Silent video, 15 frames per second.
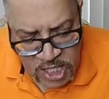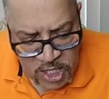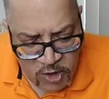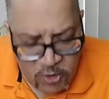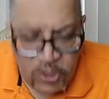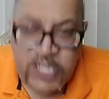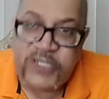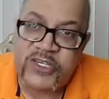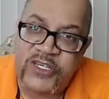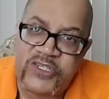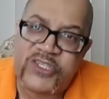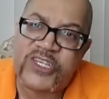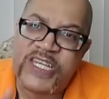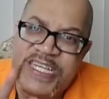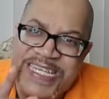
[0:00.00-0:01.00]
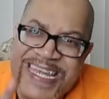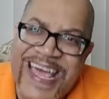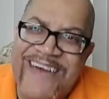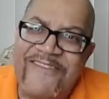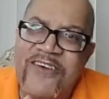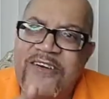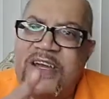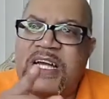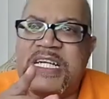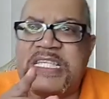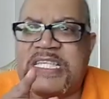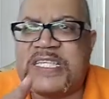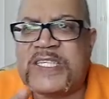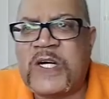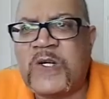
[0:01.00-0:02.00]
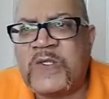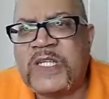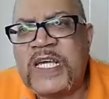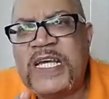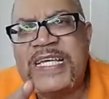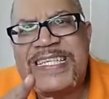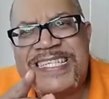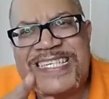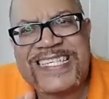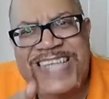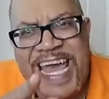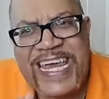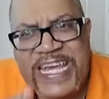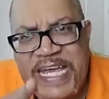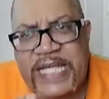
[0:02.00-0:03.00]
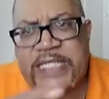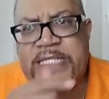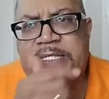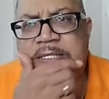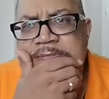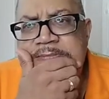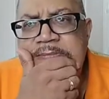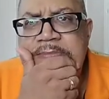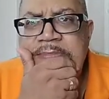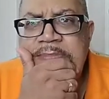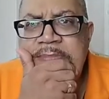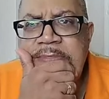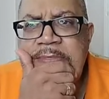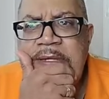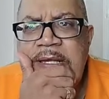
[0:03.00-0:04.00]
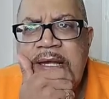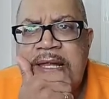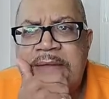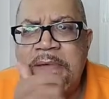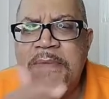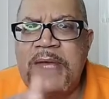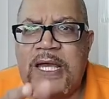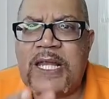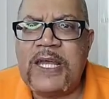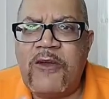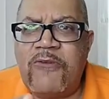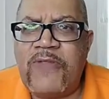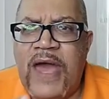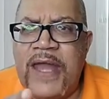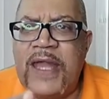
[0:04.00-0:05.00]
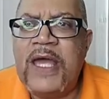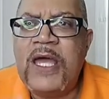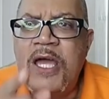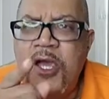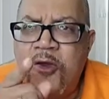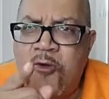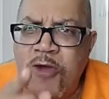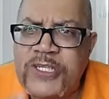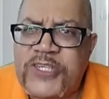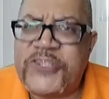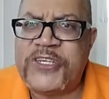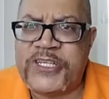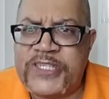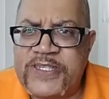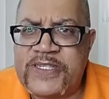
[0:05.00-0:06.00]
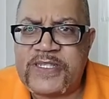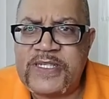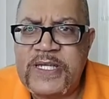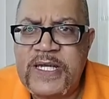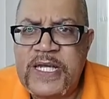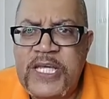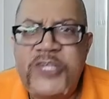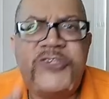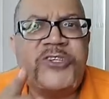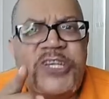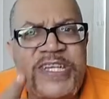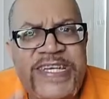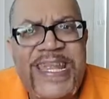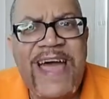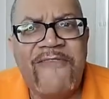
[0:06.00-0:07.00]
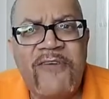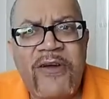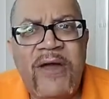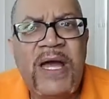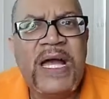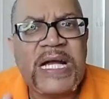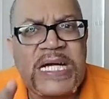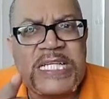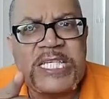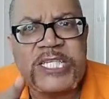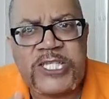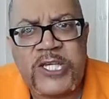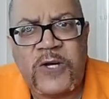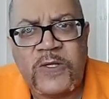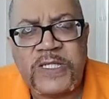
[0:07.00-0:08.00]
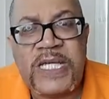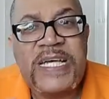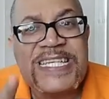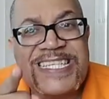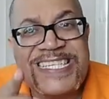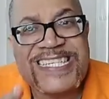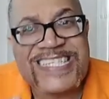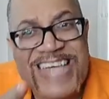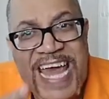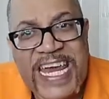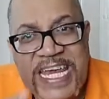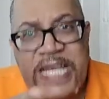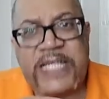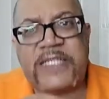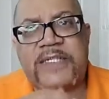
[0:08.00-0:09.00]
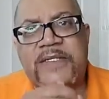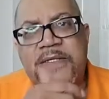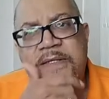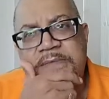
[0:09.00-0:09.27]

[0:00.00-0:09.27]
Christians should never consult psychics. Let me be clear on that. Christians should never consult psychics.